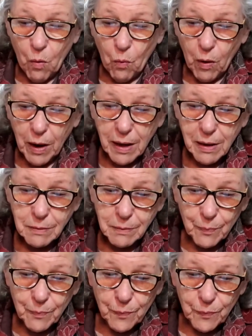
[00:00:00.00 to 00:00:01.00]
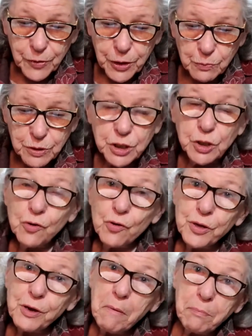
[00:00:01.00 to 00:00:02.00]
Well, there was
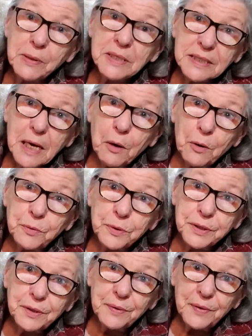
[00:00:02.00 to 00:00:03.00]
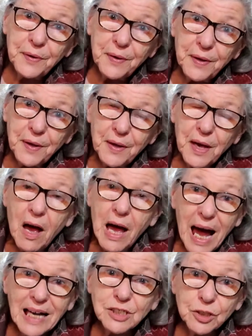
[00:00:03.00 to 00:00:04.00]
another episode
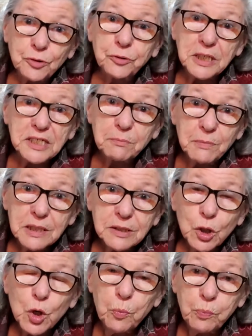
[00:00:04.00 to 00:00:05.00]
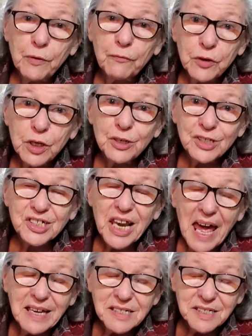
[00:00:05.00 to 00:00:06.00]
at a Christmas a couple of years
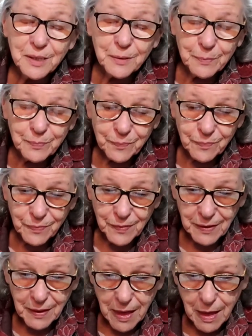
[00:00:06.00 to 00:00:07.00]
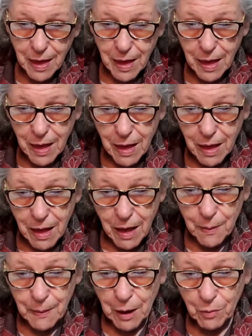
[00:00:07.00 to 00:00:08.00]
later,
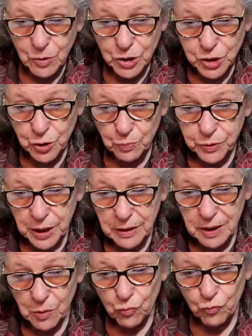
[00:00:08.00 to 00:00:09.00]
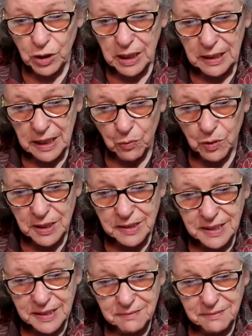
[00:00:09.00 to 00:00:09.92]
and that was something that really